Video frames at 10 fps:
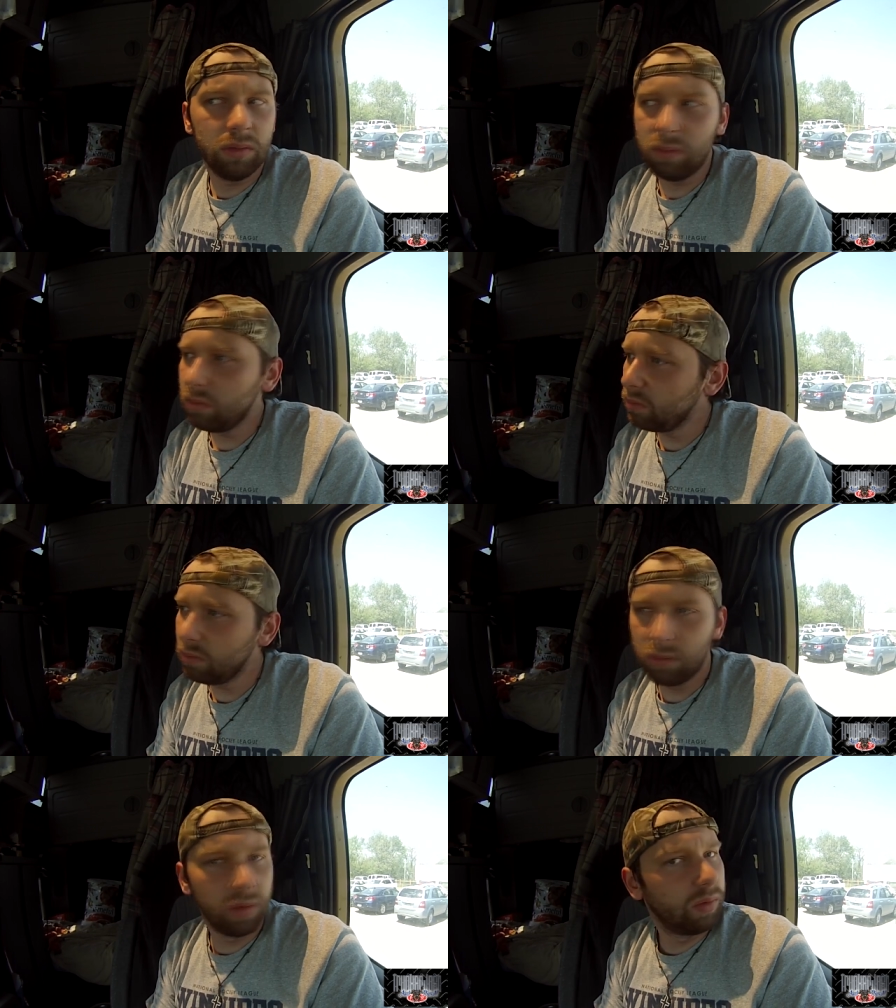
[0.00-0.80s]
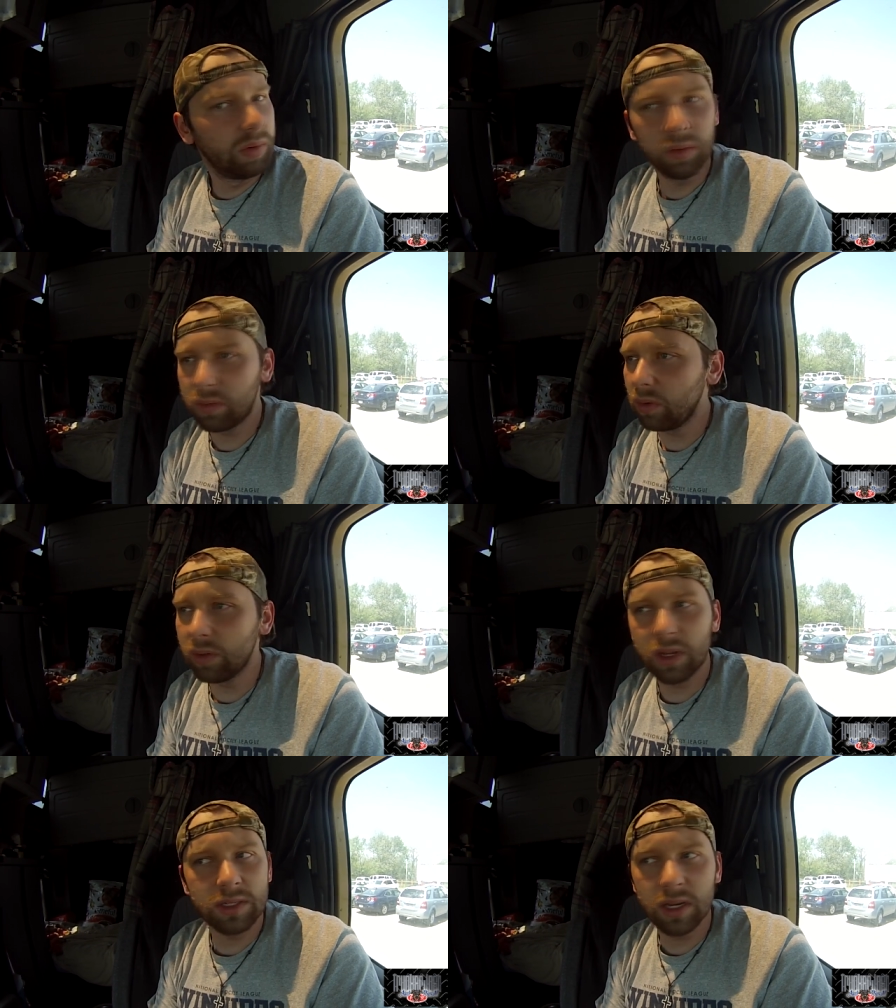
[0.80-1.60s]
No one's
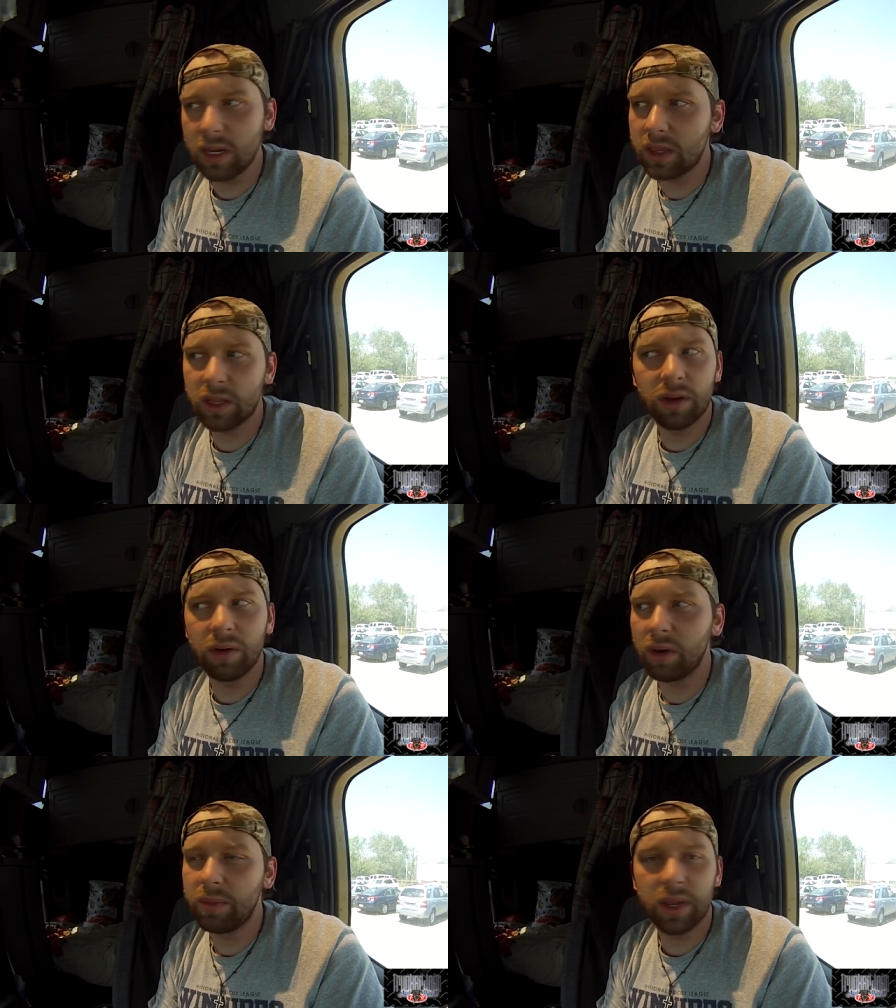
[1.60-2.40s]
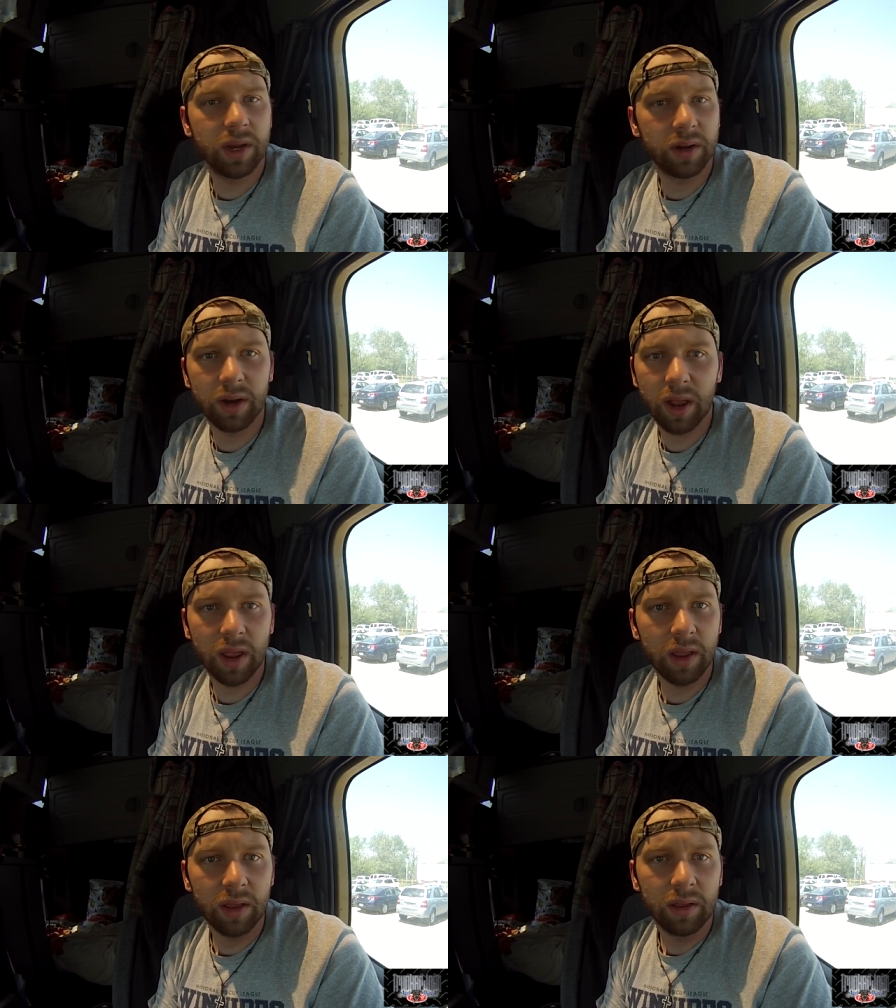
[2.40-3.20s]
told us anything you're gonna be here
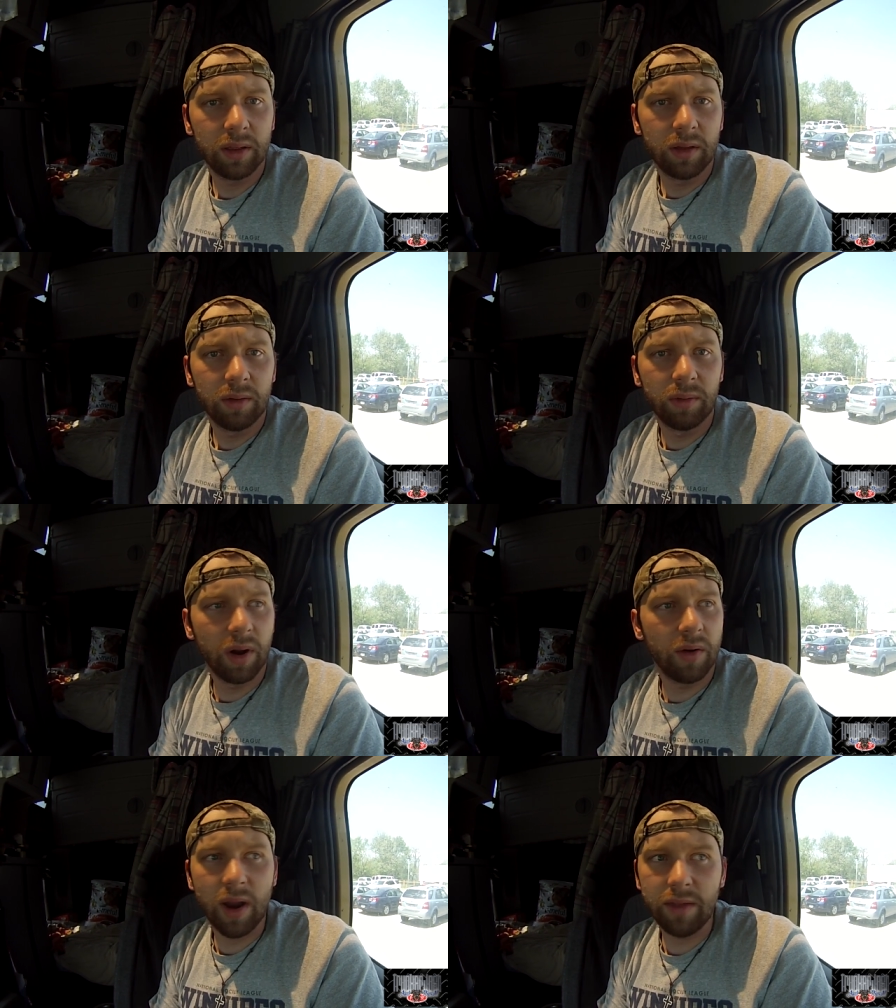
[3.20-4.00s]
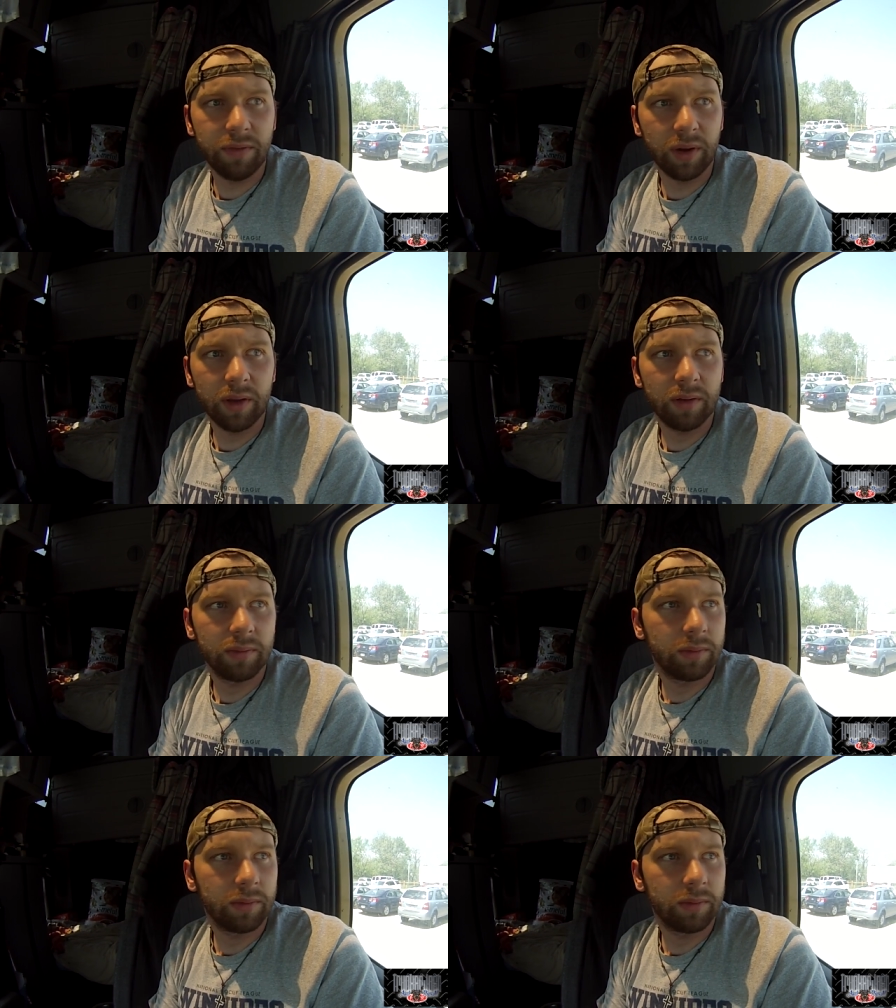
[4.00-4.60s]
today. We're not ready for you.